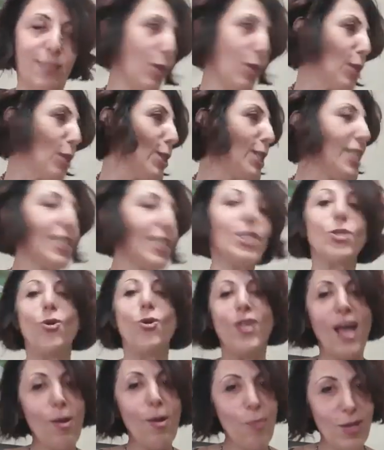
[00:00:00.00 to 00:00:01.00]
Because this is
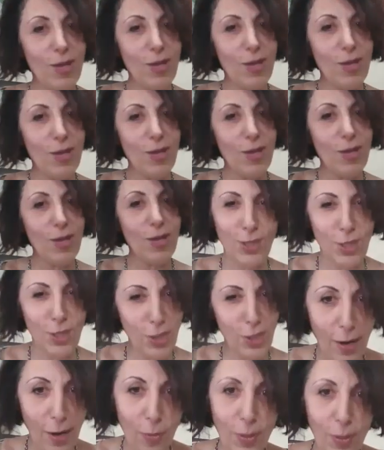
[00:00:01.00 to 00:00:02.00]
all I wanted to
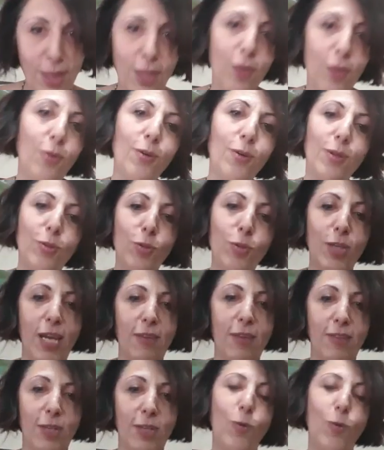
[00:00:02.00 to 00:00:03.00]
share with you. Do you have
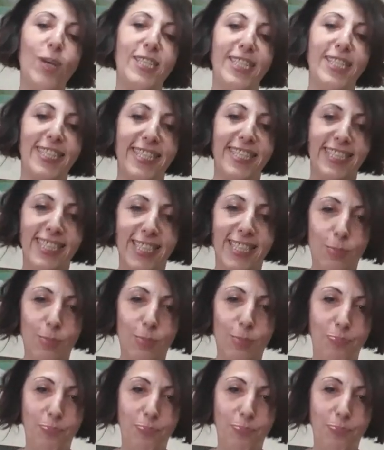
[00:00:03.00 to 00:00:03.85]
any questions?